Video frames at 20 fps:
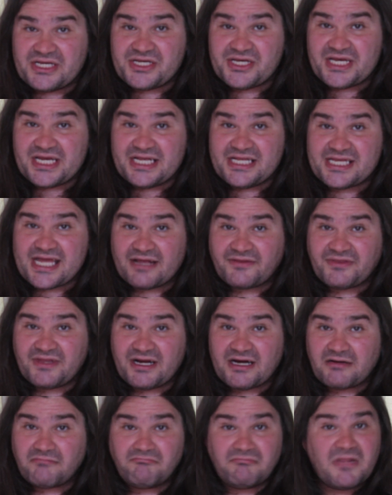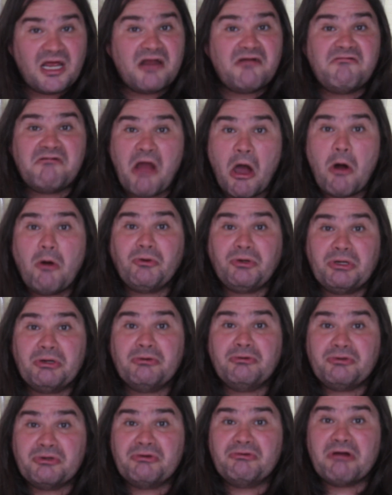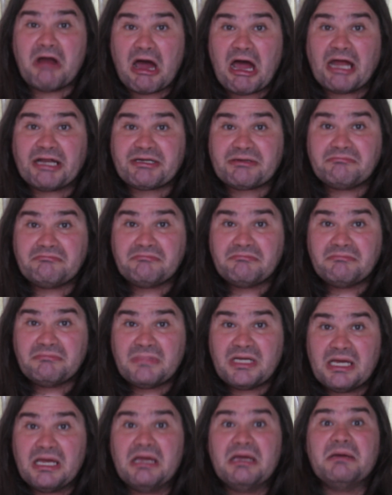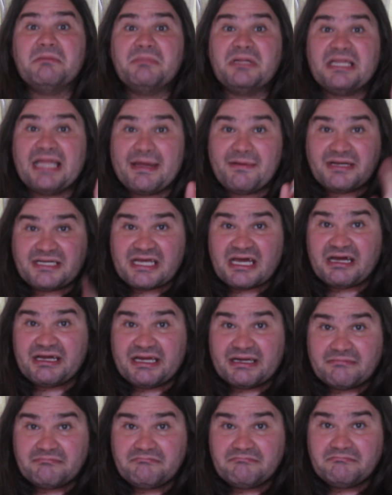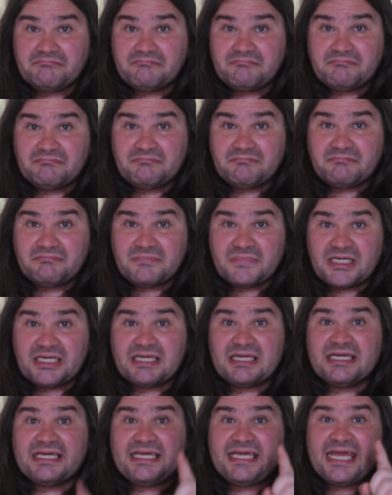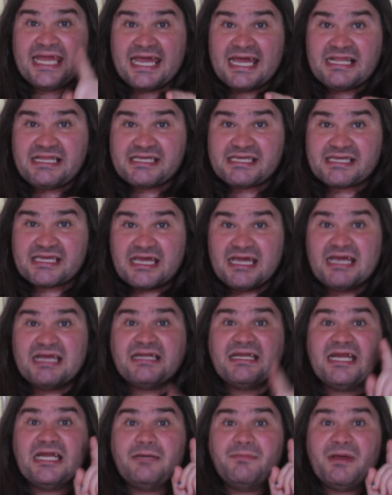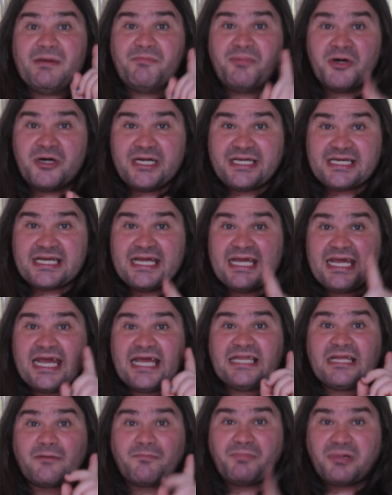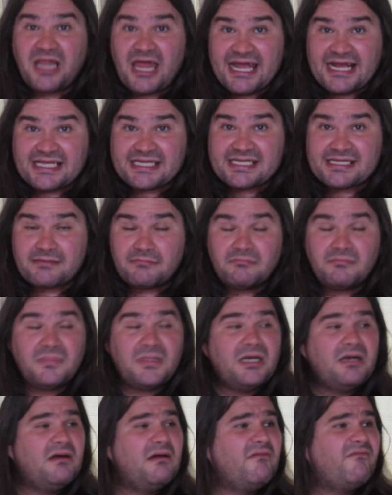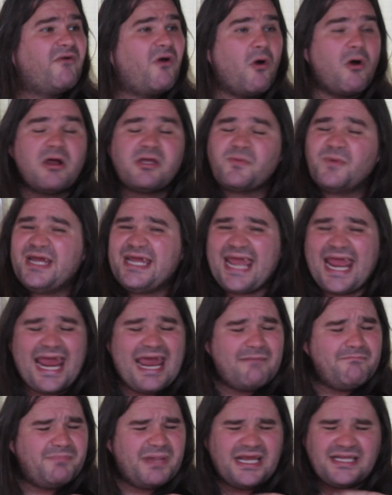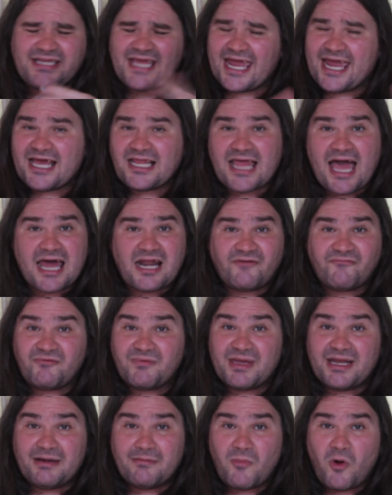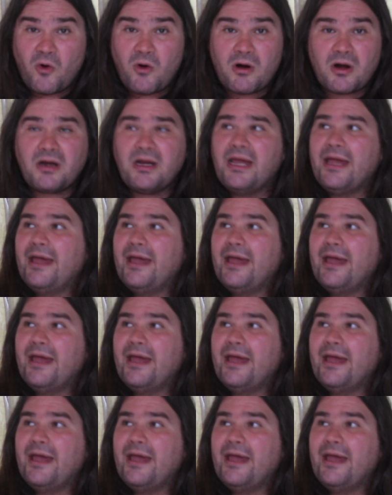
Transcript: genes out there? No, you do not. But let me tell you, kids need to be put in their place. Of course, we can't beat the hell out of them anymore.